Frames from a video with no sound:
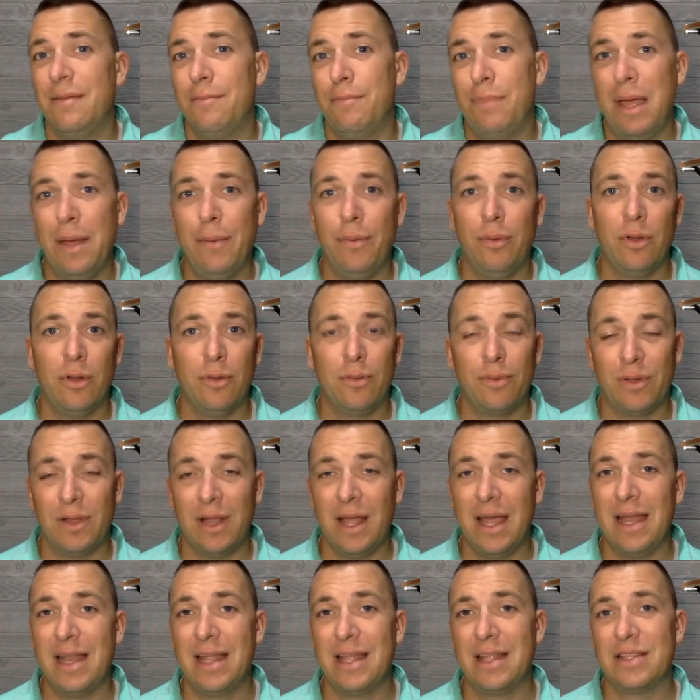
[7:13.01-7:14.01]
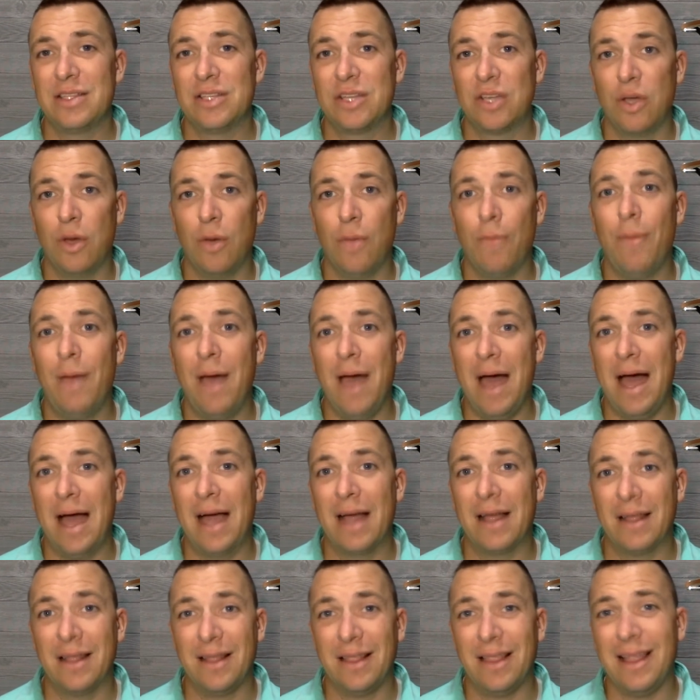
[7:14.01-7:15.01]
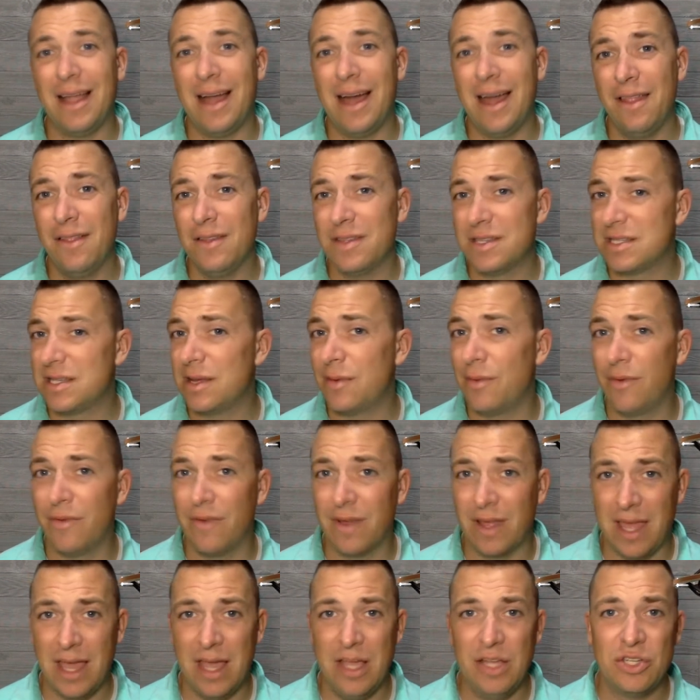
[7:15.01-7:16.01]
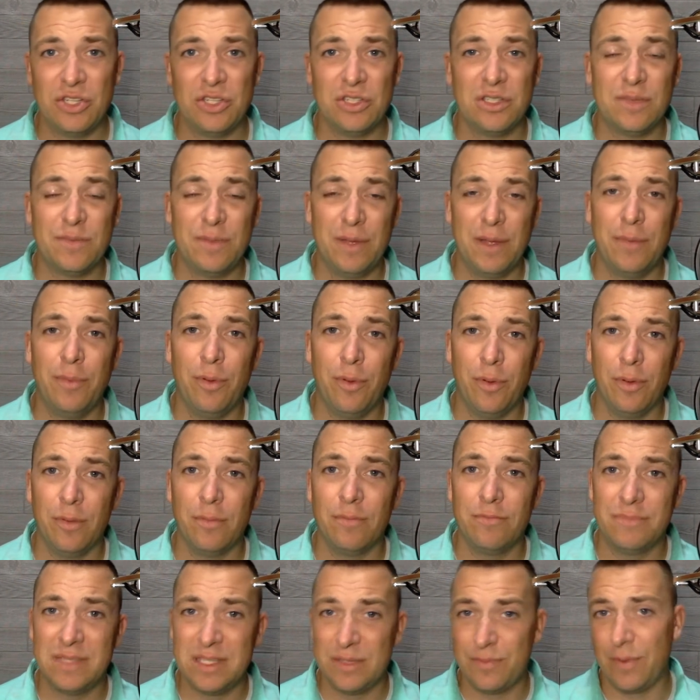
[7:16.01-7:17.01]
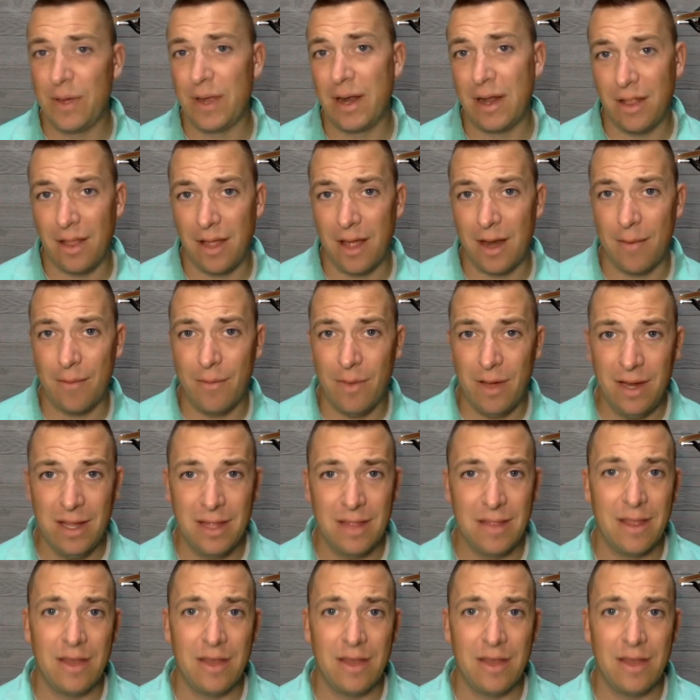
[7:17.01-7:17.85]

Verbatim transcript: People are planning to go back, and a lot of the summer vacations, people spend a lot of money.